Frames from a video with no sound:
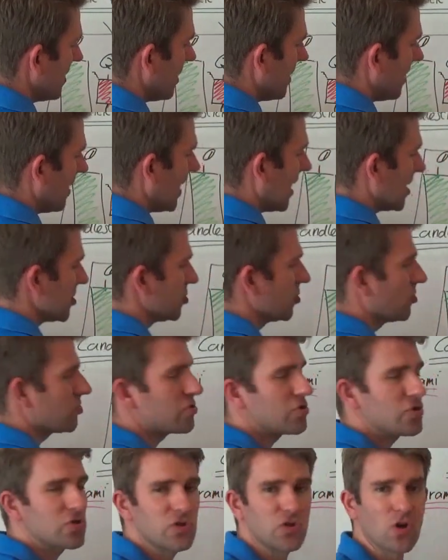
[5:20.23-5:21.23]
as your
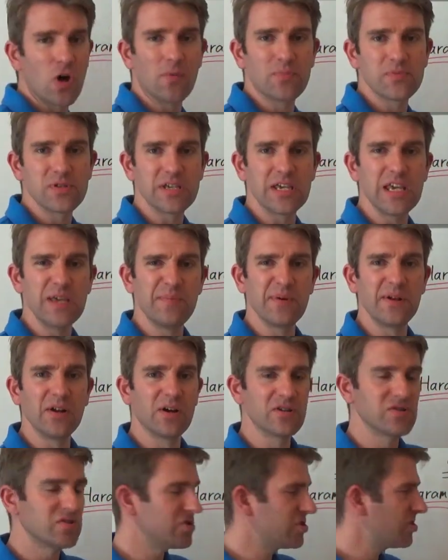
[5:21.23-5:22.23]
stop to keep it
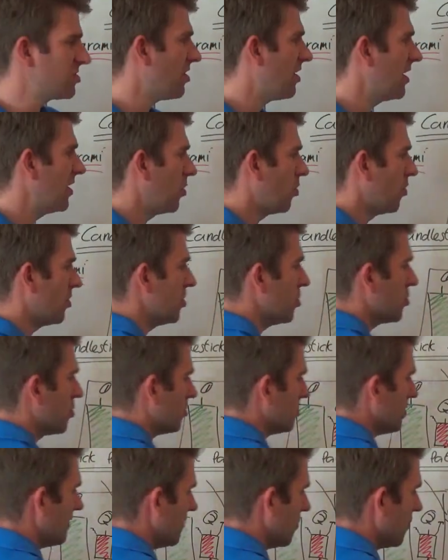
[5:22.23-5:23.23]
nice and tight. Or you
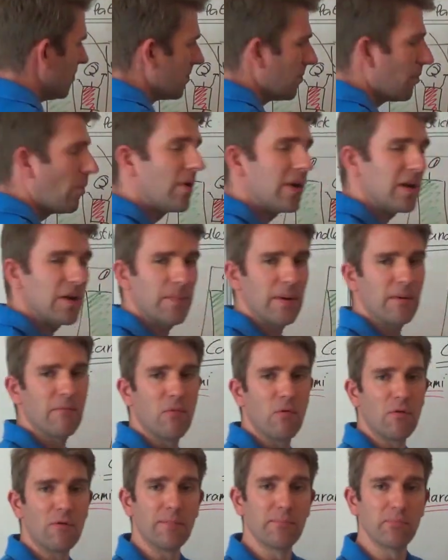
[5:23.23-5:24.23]
could, if you wanted a bit
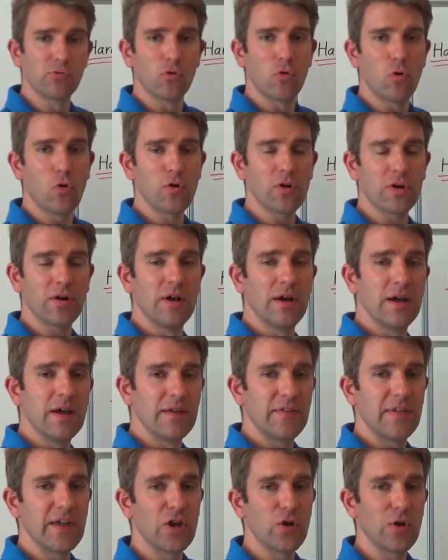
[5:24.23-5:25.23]
more of a broader
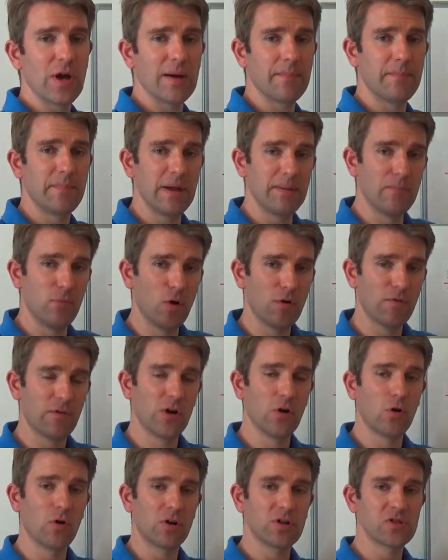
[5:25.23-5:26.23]
thing and you had a bit more of a
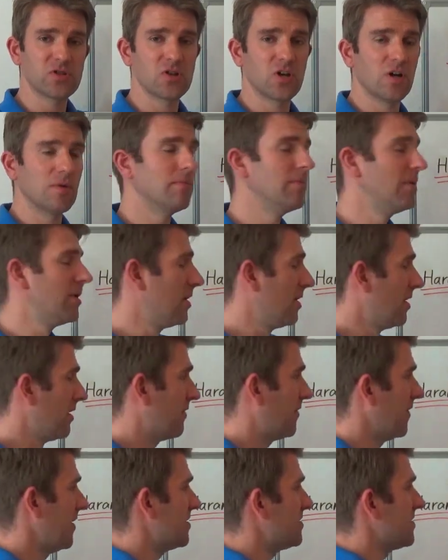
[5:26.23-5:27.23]
longer term
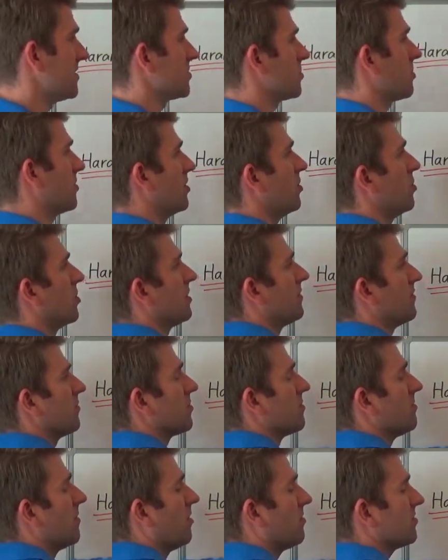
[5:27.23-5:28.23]
thesis on it, looking
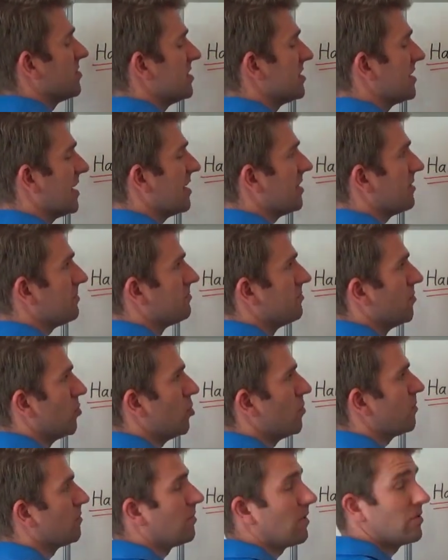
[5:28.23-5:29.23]
for a multi-day
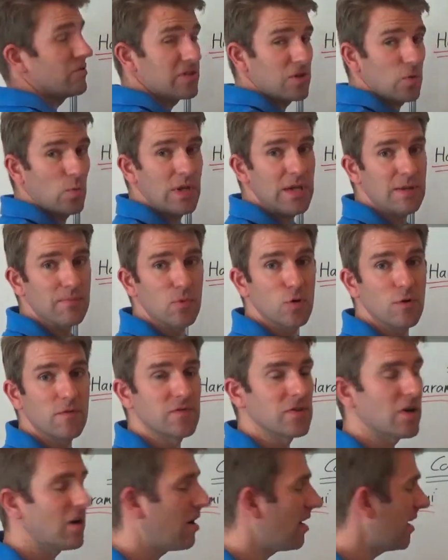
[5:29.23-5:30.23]
move, a multi-week
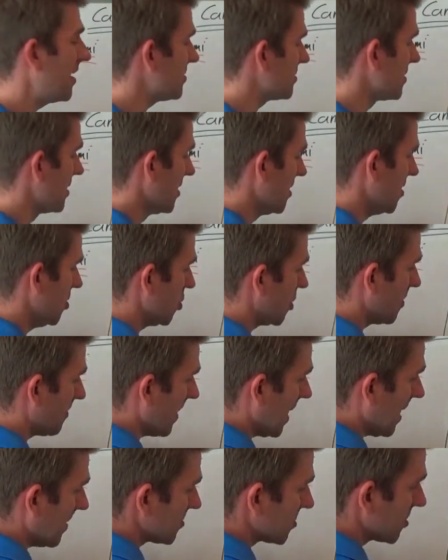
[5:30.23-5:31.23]
move to highs, you could
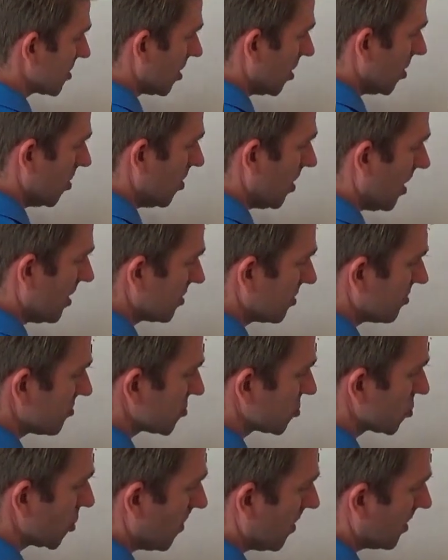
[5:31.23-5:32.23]
perhaps go under a
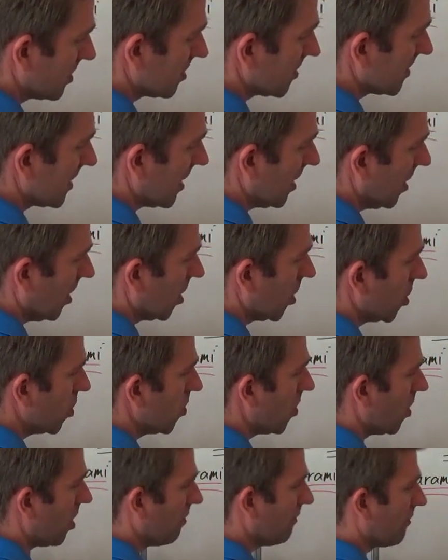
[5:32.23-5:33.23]
stop under that
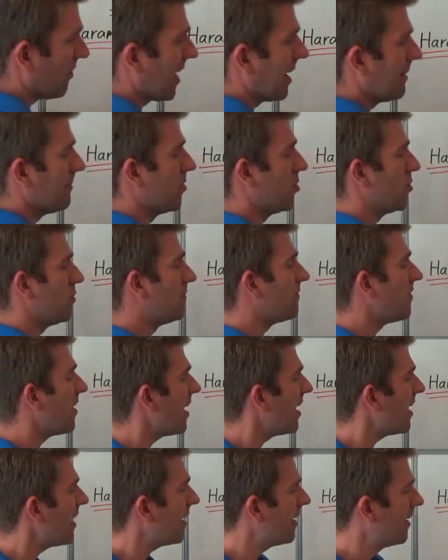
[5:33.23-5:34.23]
low of that move
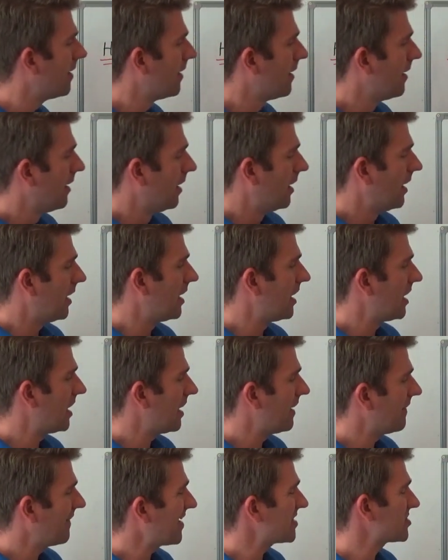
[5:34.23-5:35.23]
there.
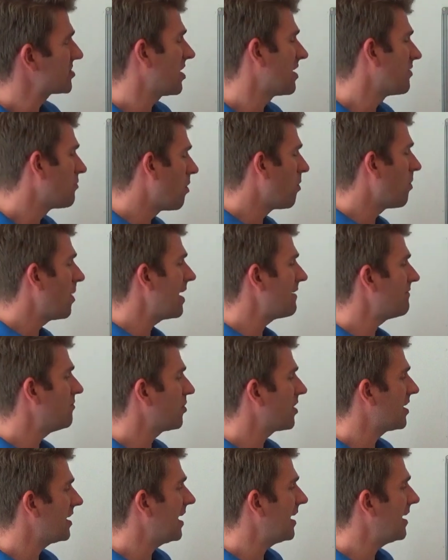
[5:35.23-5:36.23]
That's kind of one way of
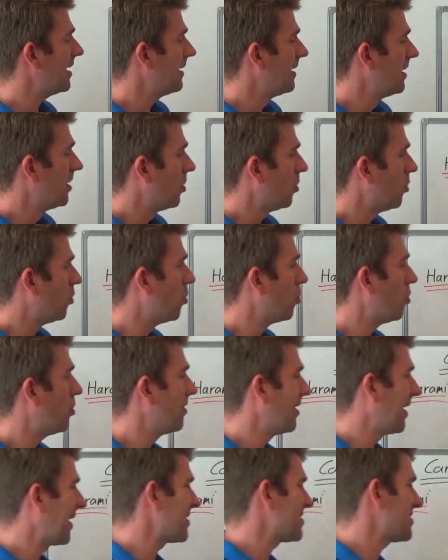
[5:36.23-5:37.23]
looking at it.
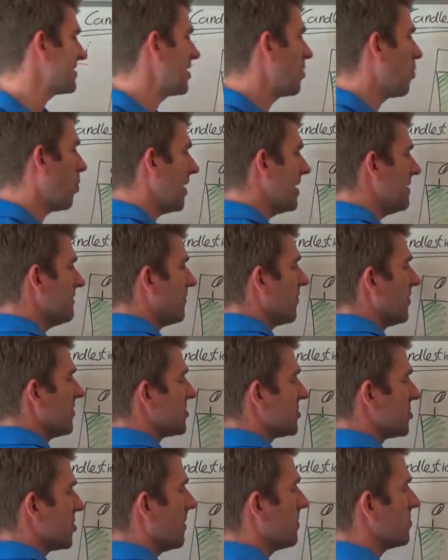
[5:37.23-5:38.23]
Or like I say, wait for the
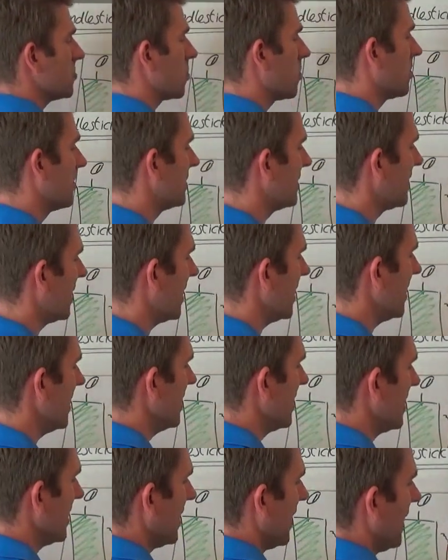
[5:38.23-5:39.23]
subsequent
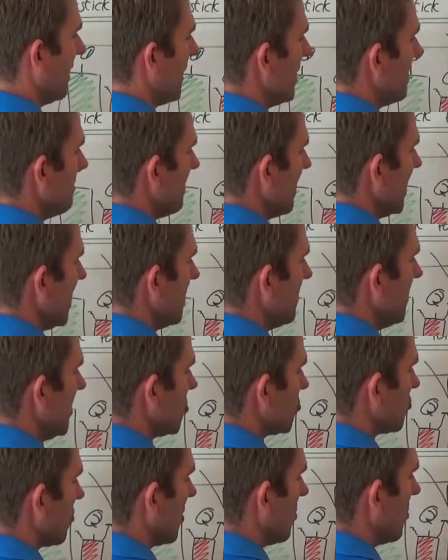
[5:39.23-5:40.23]
day and then maybe try